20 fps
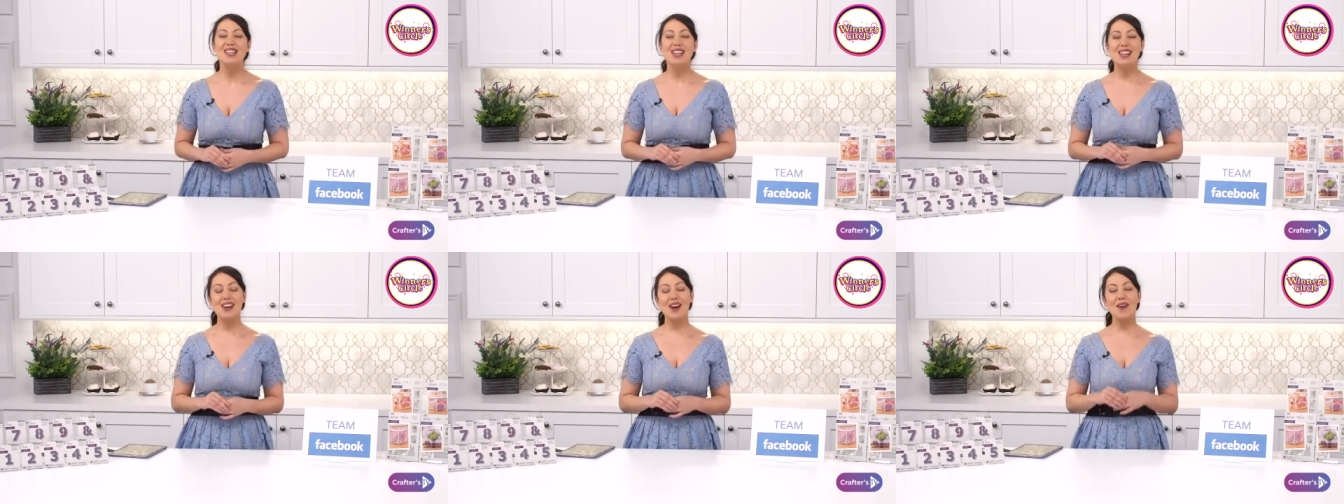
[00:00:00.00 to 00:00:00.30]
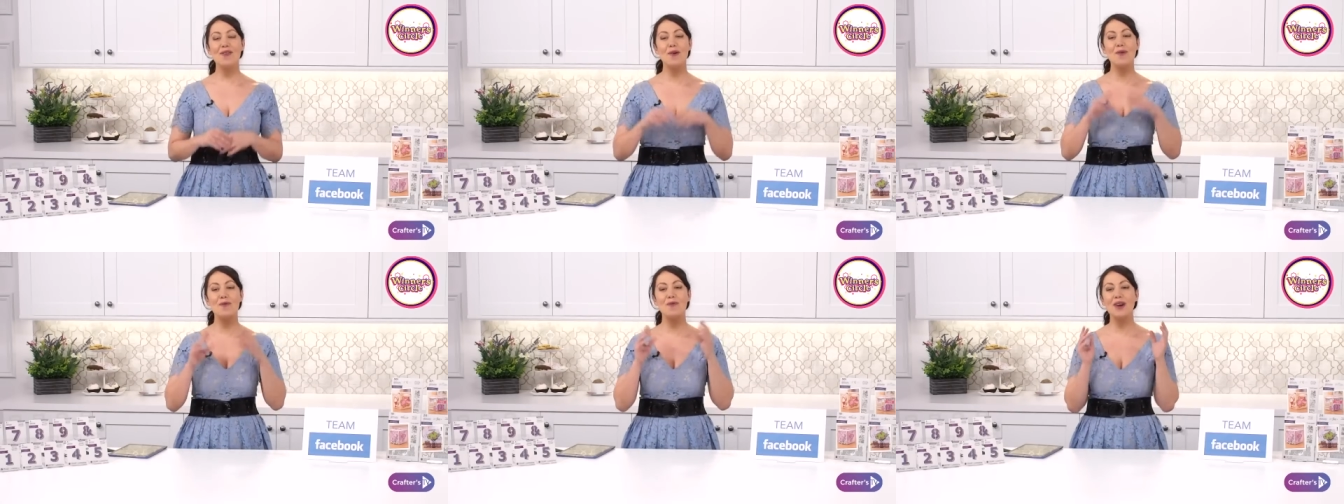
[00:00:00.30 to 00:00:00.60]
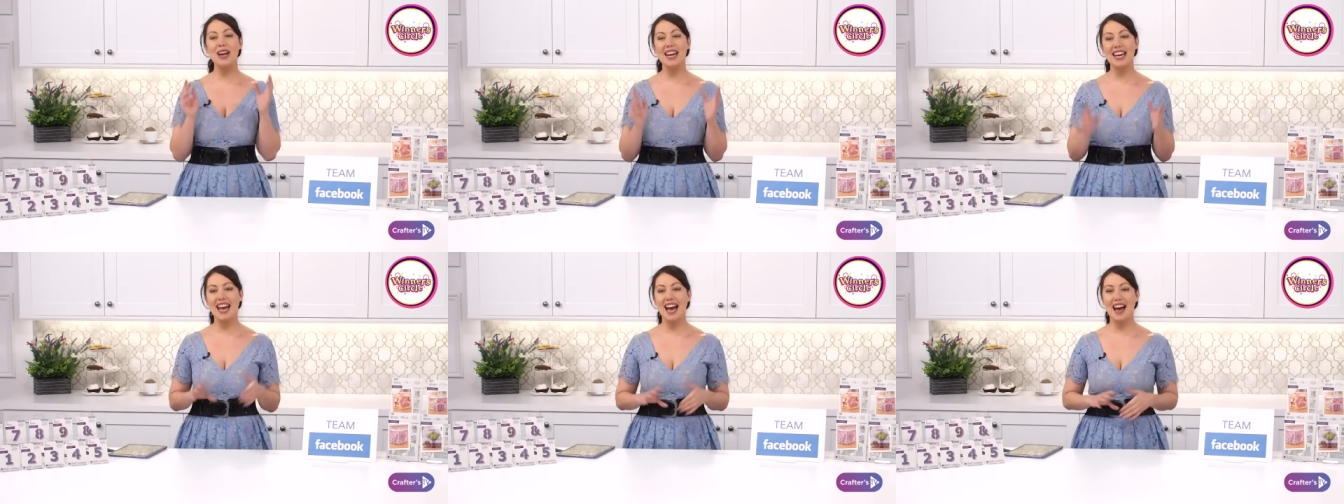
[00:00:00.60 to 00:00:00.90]
So
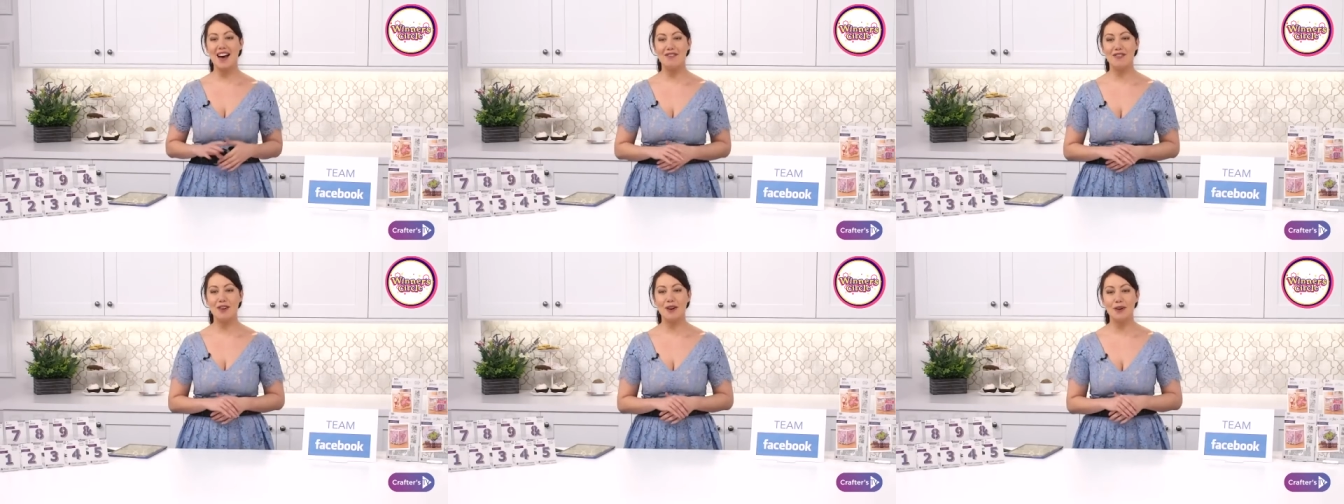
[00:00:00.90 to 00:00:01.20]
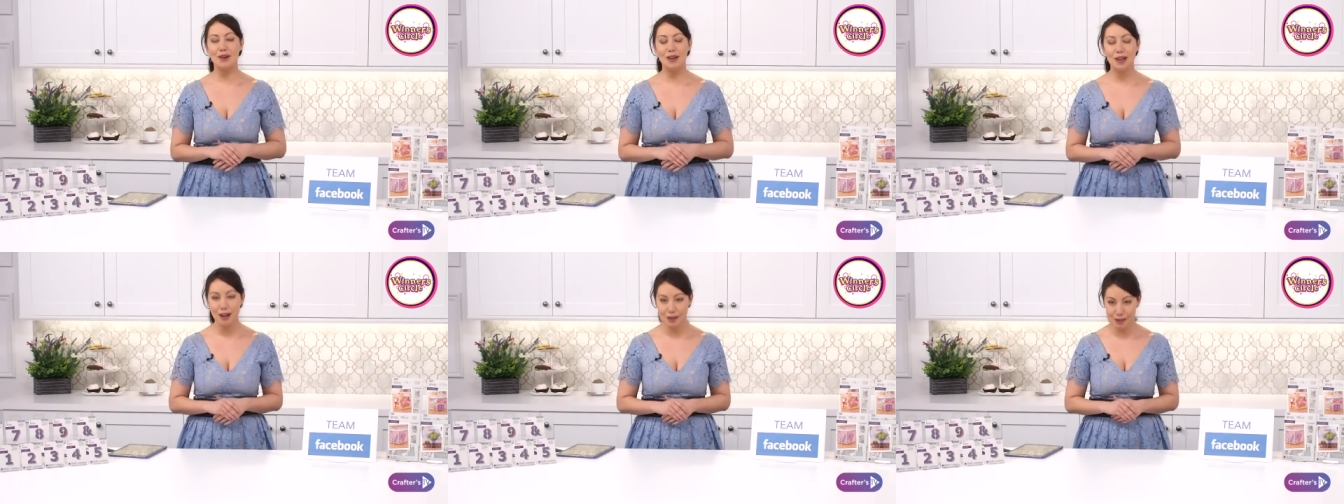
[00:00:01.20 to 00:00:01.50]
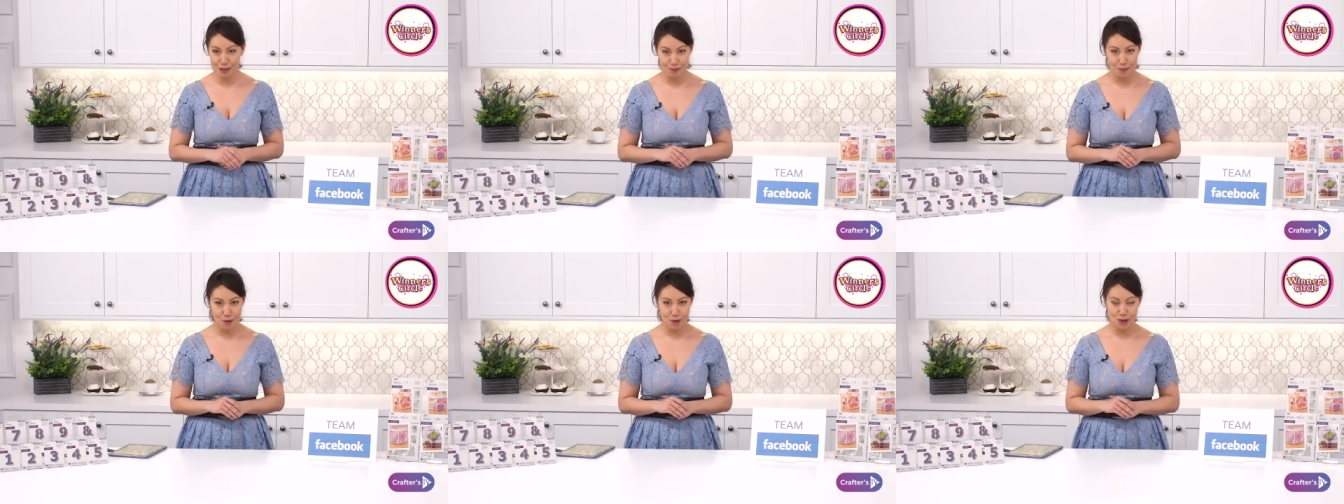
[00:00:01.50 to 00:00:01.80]
we have got
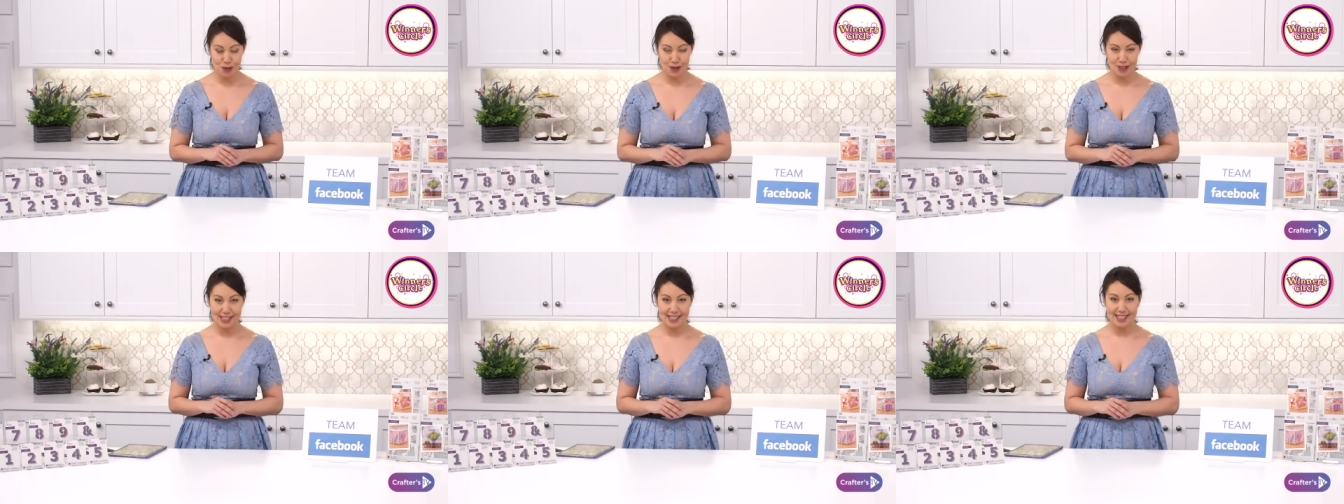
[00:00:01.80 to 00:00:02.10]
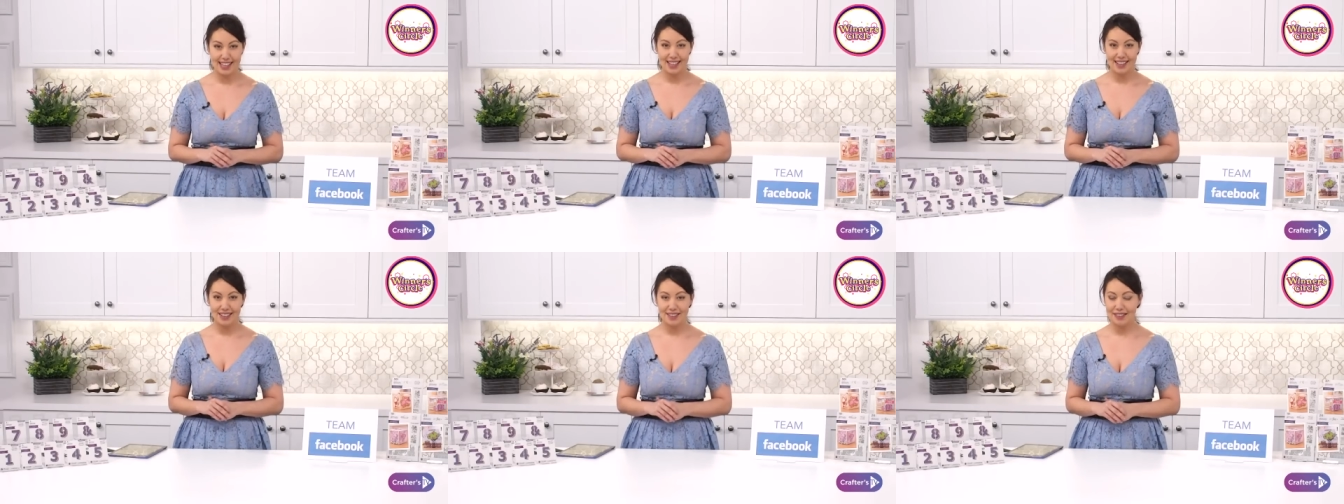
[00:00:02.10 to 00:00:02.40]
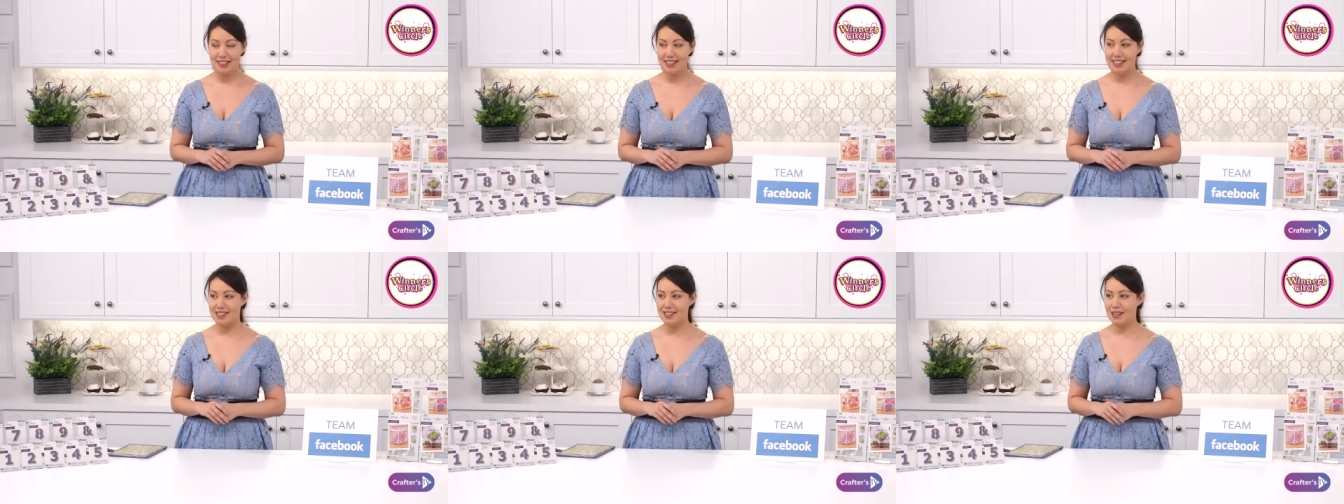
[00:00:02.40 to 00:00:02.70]
loads more treats and
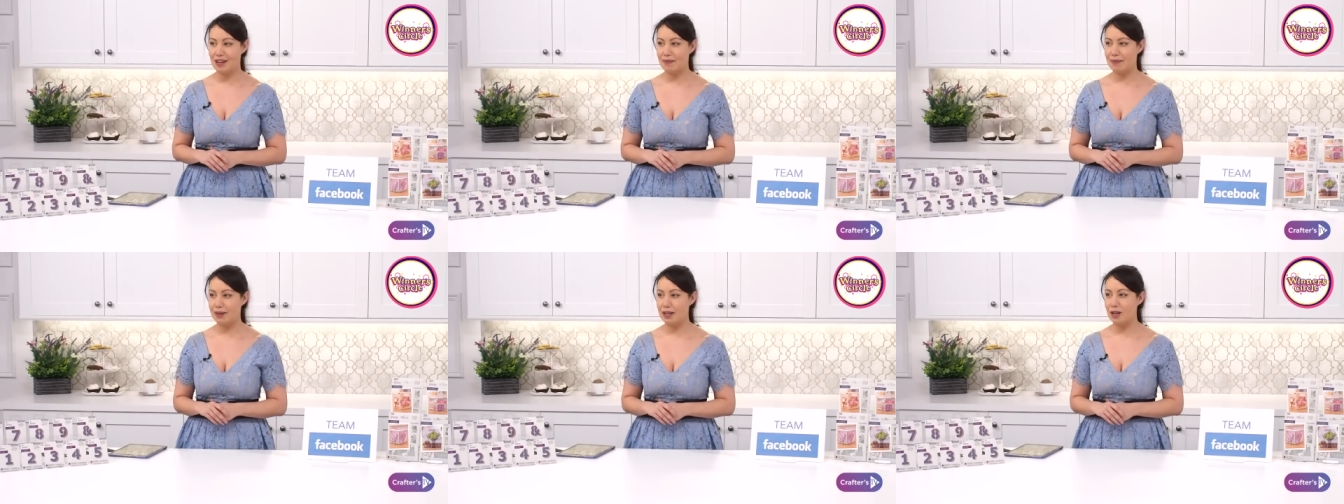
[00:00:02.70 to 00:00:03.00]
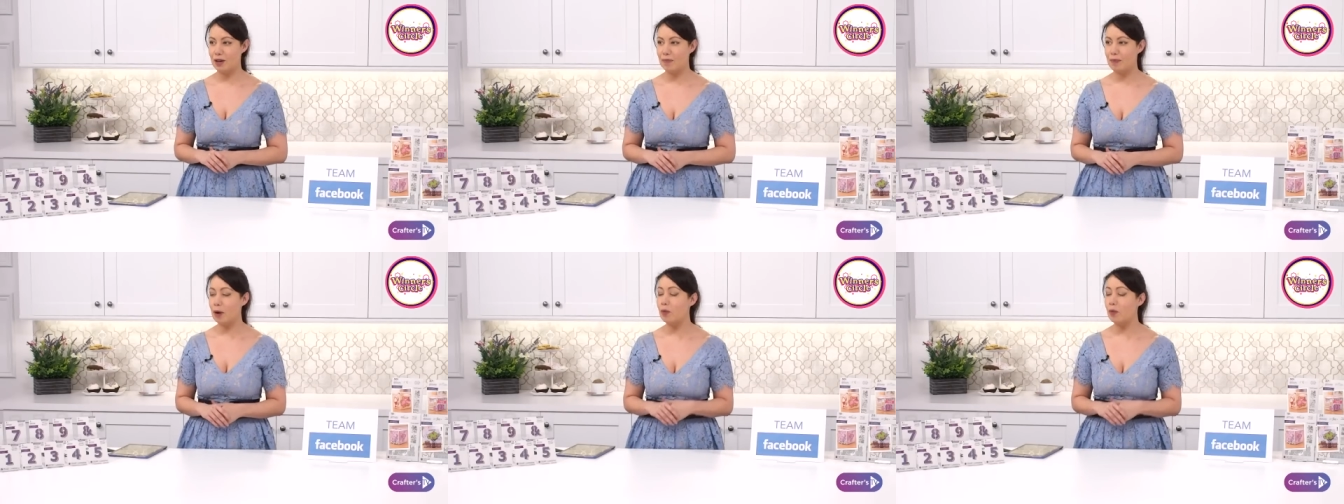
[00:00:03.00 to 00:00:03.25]
goodies coming up,